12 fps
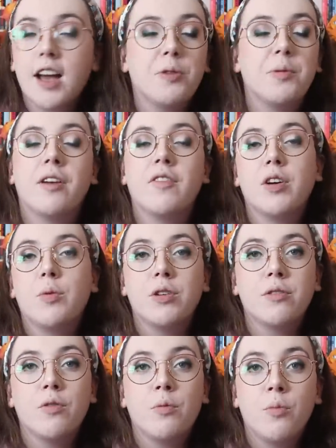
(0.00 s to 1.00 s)
Hope you're having a
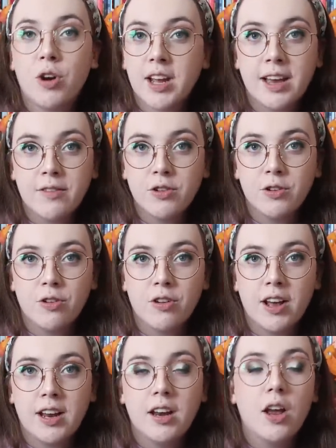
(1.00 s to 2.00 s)
wonderful morning, afternoon, or
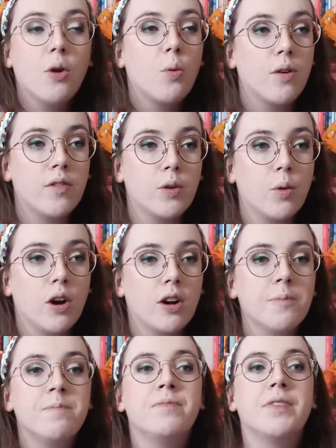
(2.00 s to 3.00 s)
night, wherever you are.